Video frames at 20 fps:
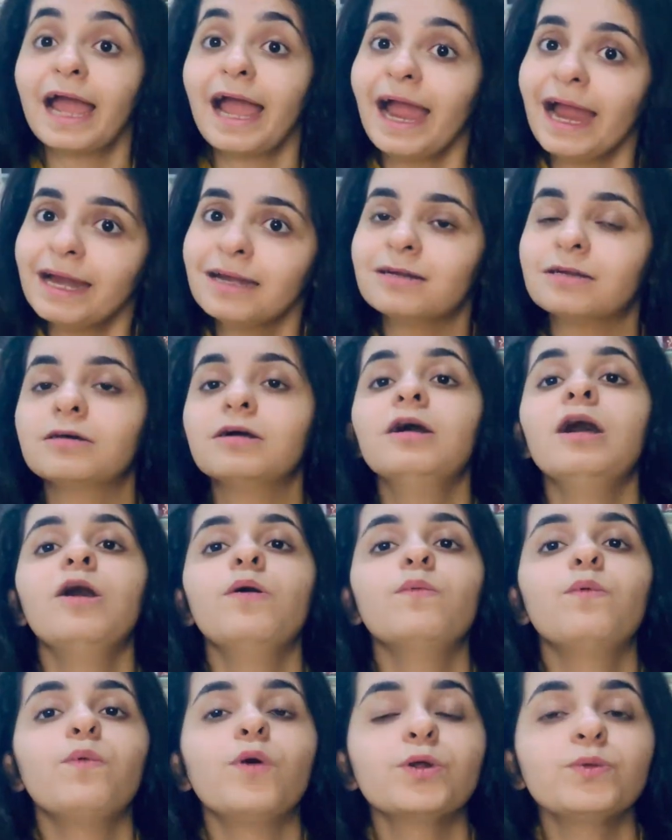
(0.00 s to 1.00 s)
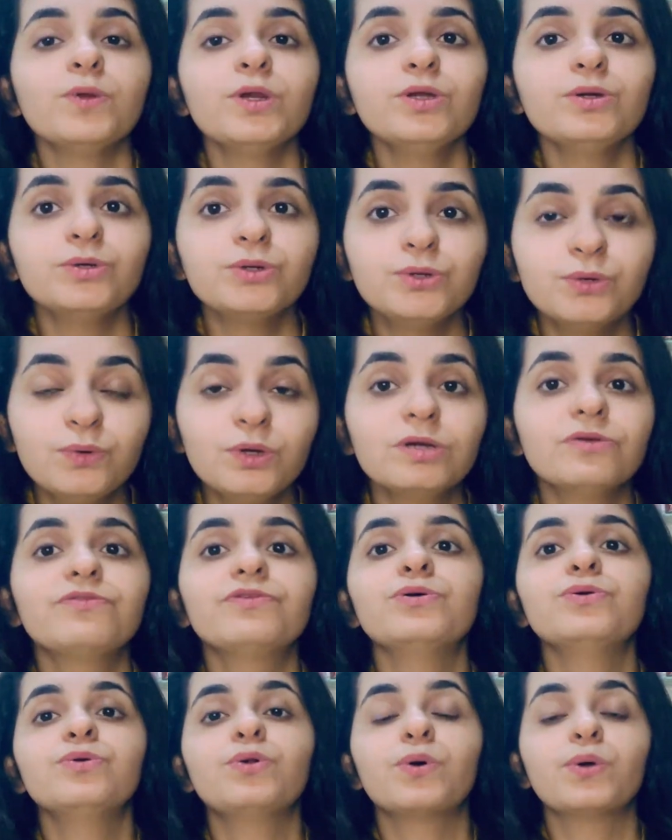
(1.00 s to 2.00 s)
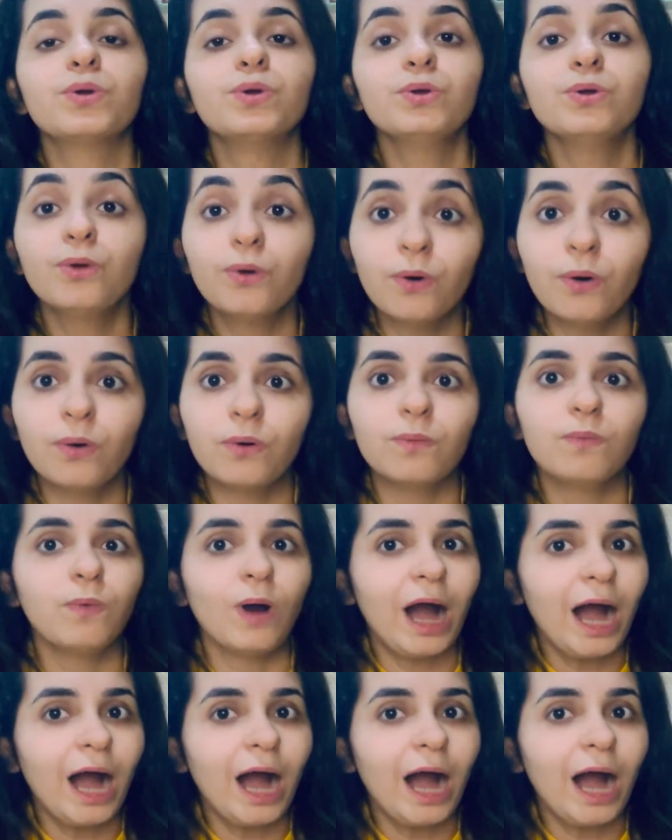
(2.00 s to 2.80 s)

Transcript: And what will you do if you don't know?